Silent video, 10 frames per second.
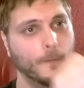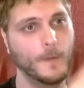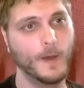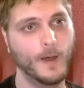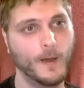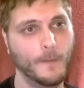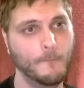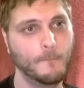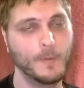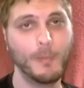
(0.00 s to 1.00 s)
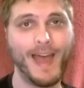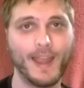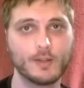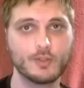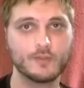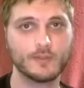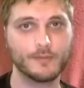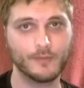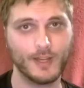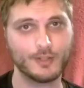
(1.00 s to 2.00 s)
the packages of the
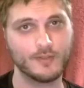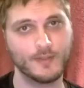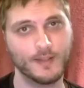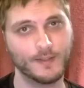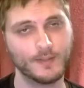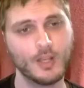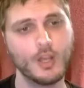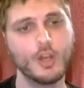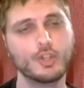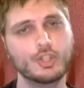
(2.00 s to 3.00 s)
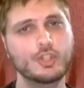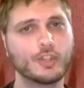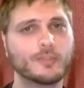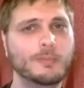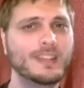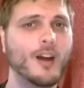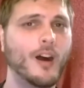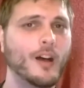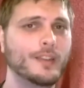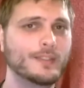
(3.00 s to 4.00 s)
flesh and things just
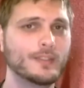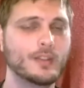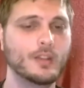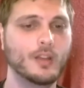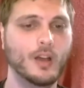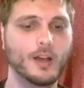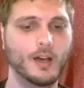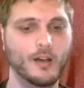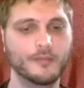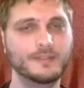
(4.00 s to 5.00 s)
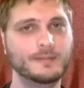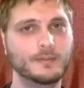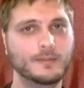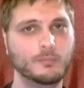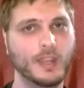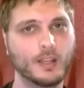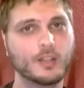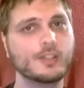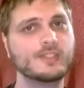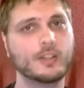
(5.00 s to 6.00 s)
because of... they could
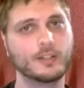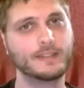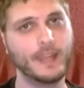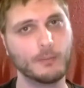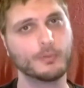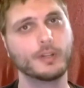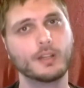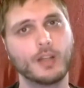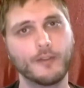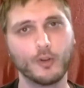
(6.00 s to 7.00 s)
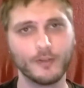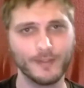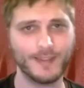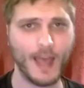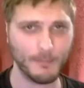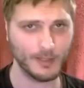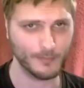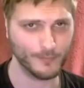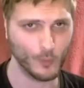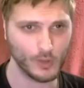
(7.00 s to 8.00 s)
consider it tampering. I've heard of this happening
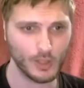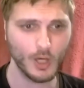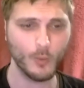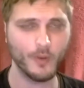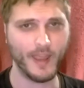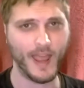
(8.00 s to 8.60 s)
before, where they